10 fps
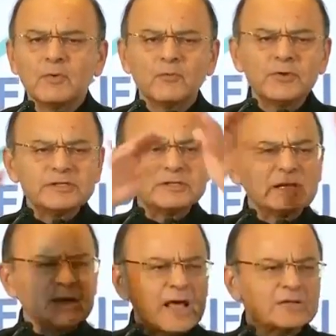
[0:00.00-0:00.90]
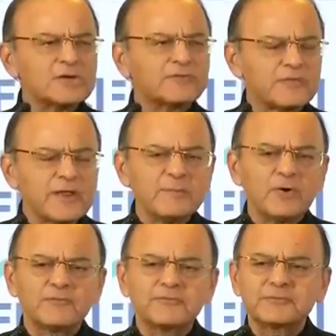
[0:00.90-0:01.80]
which in the larger frame
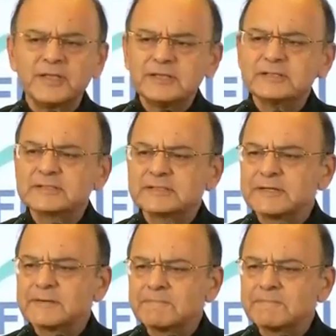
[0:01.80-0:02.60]
of things